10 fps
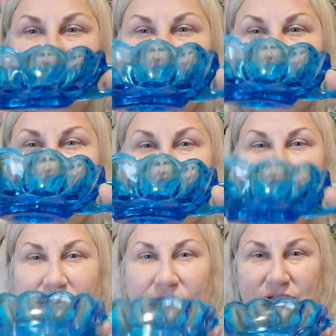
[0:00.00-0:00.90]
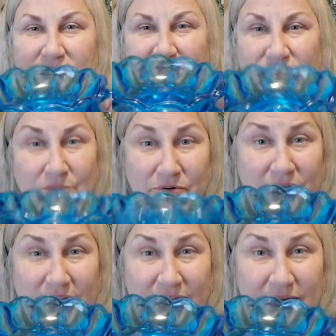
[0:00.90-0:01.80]
with little handles. So
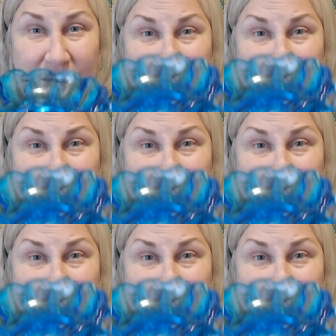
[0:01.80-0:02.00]
pretty.